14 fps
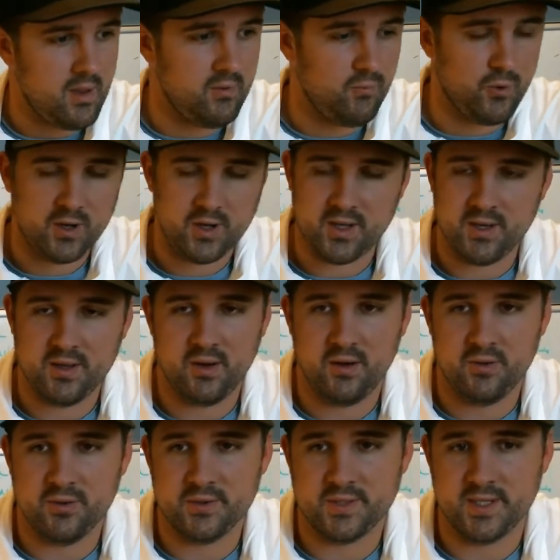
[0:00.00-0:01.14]
working and
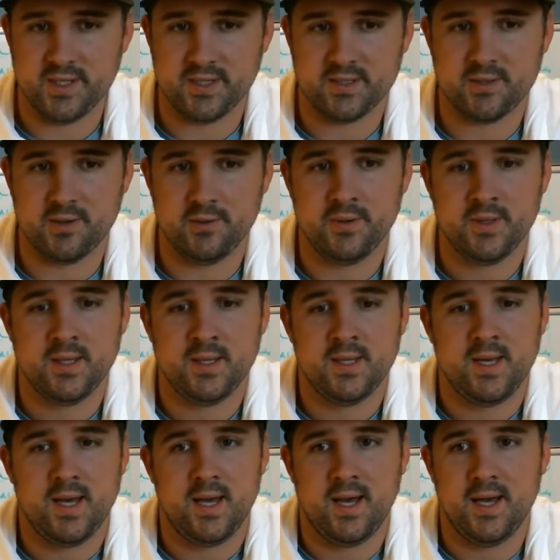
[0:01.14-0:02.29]
all those things. So
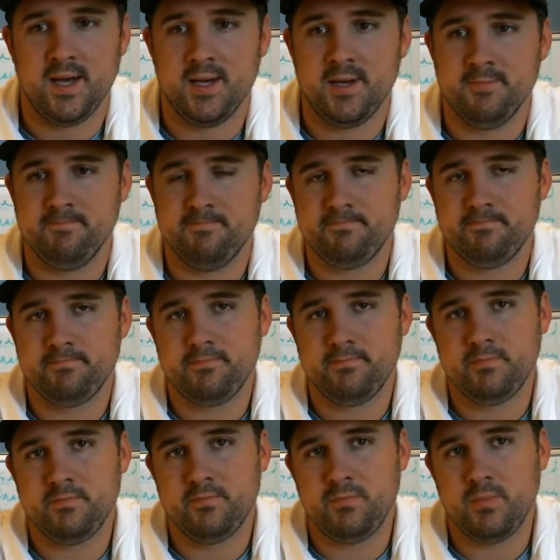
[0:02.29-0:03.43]
I
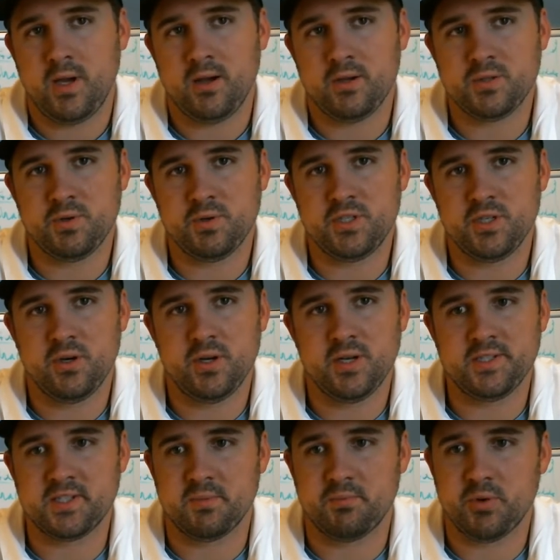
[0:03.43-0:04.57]
also want you to know I
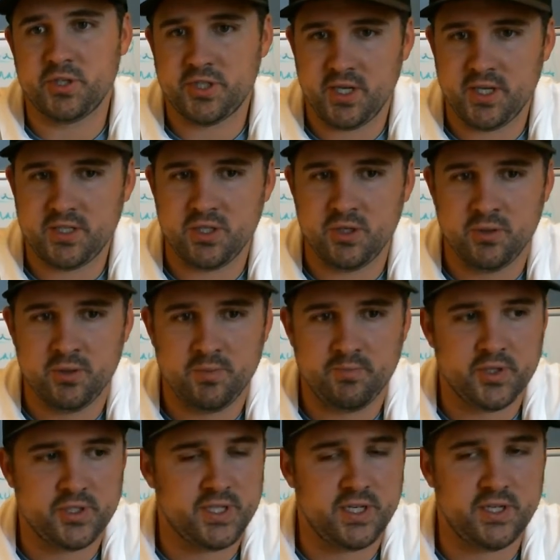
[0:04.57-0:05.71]
just appreciate you,
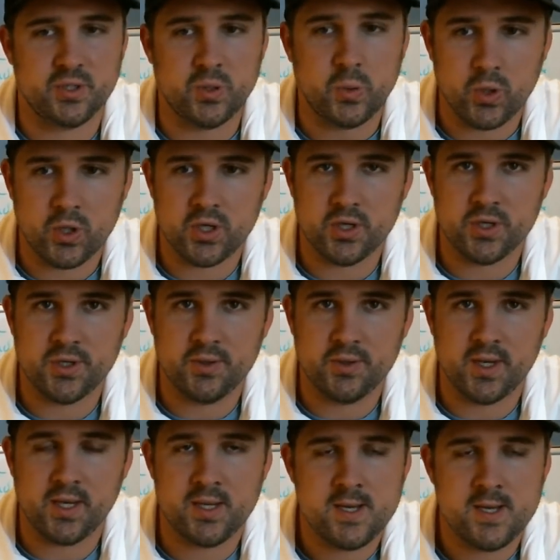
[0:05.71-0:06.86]
appreciate your work you're
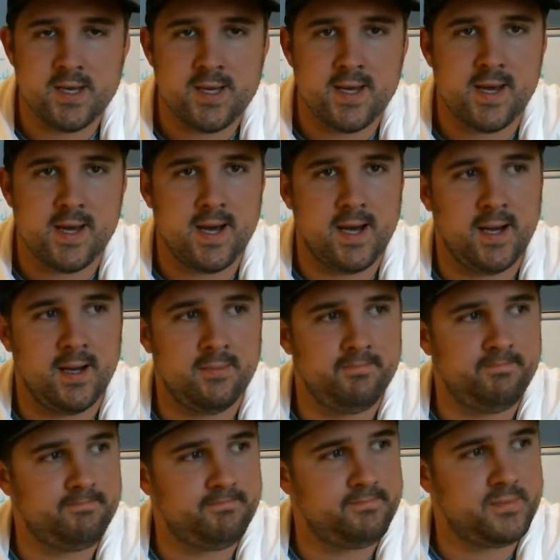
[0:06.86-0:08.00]
doing.
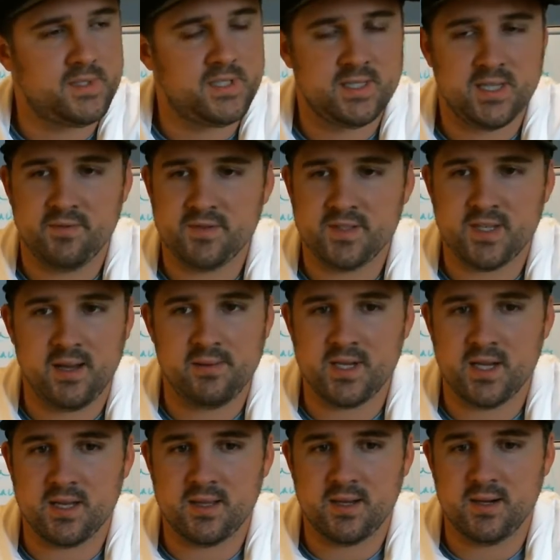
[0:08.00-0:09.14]
It's tough times
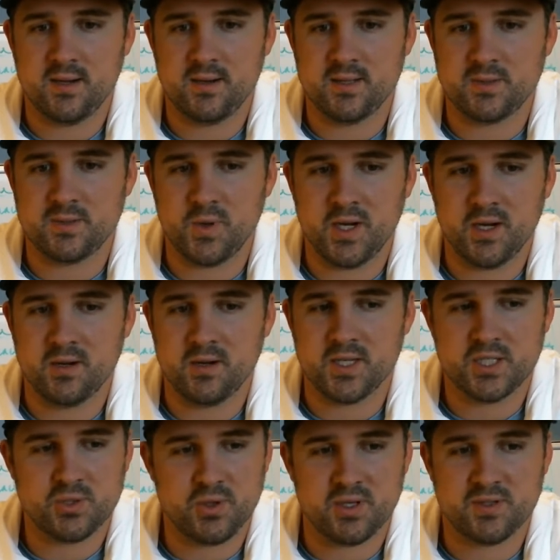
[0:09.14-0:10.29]
out there. It's weird.
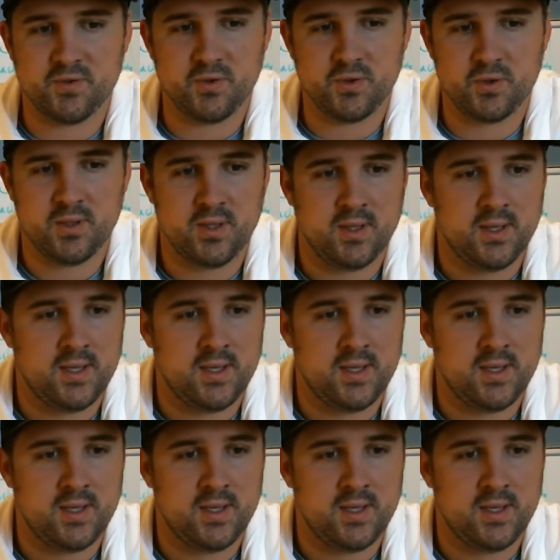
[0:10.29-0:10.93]
It's stressful.